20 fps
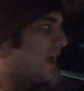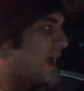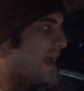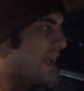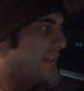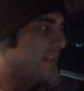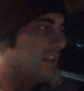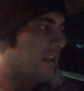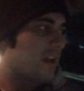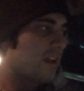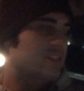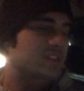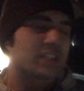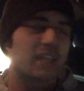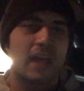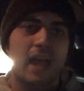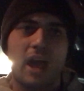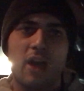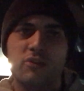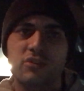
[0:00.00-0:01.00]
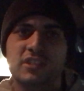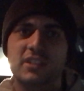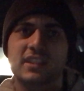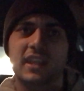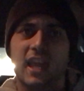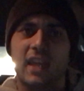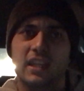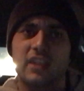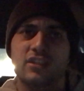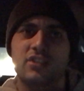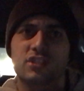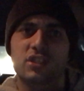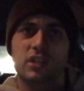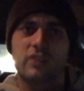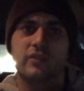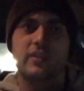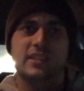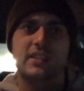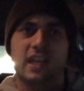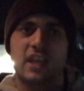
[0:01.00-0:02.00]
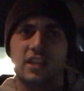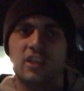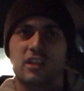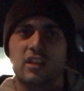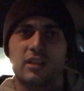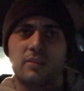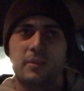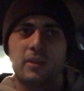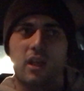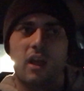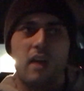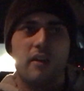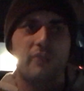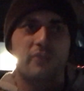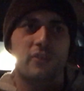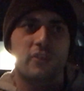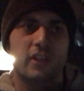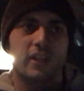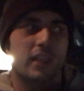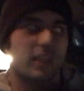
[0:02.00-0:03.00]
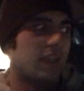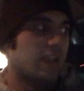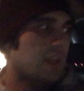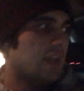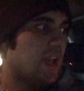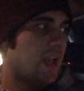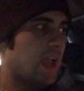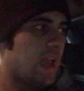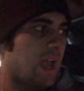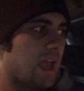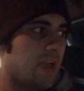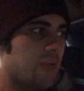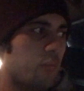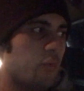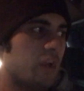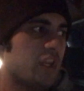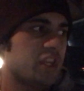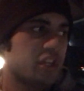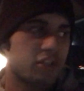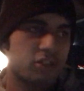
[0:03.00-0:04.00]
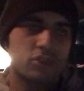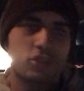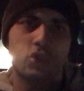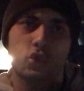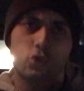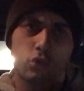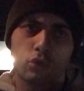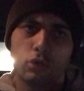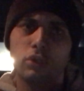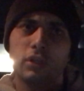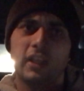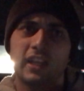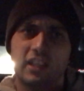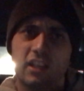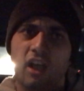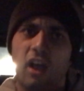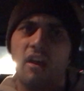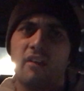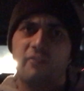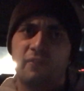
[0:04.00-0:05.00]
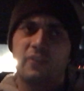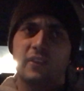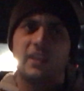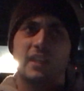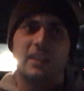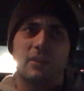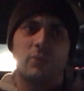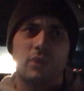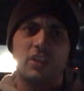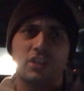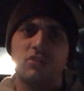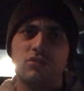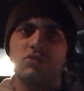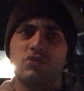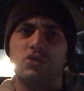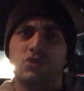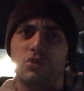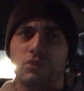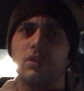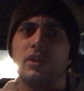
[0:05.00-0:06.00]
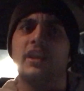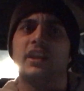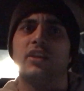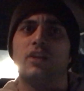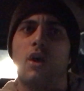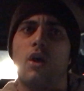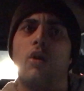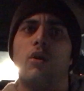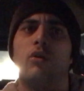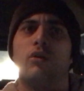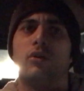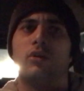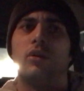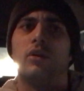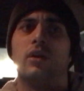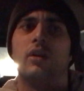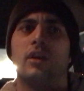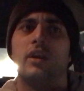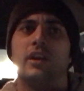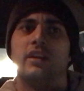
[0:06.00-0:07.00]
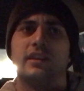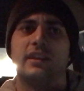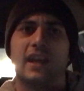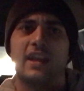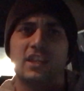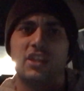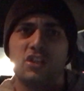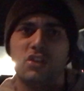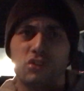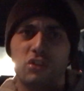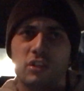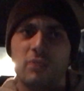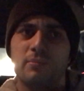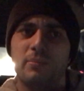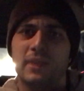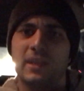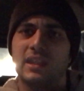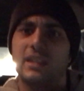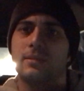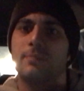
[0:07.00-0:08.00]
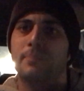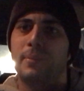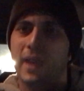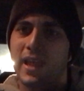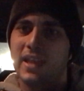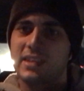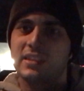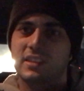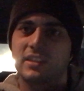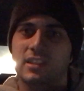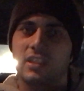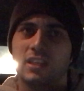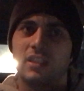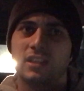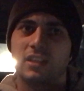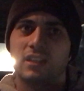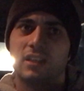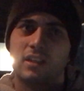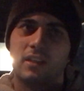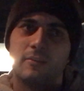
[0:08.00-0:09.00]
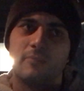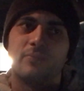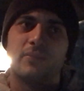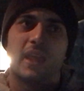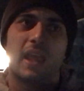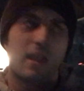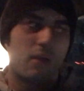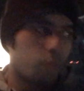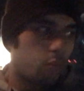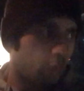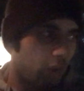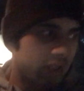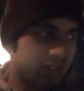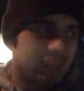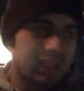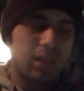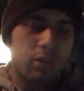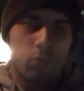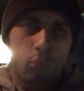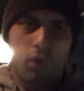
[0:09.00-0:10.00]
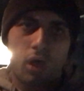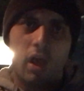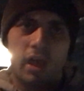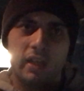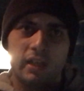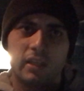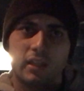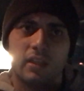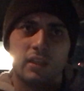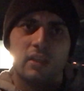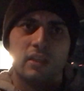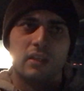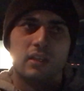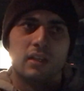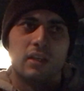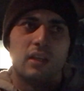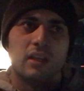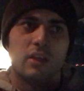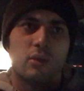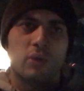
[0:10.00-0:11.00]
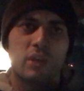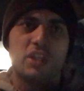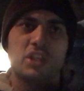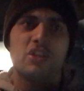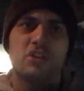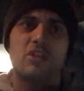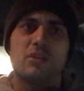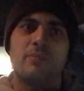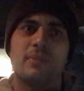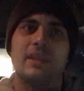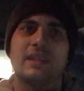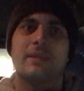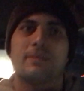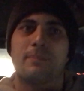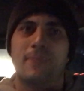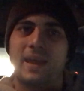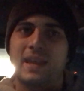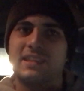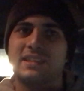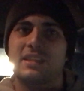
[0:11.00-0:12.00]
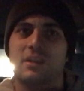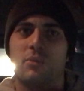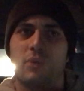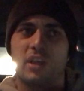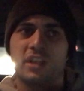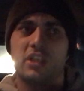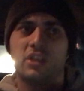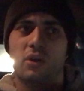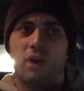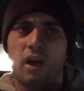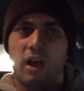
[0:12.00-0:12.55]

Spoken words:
and the outstanding service that you're going to be offering. And when you're truly confident, when you truly know that you can be the best at what they want, when you can be the best at what you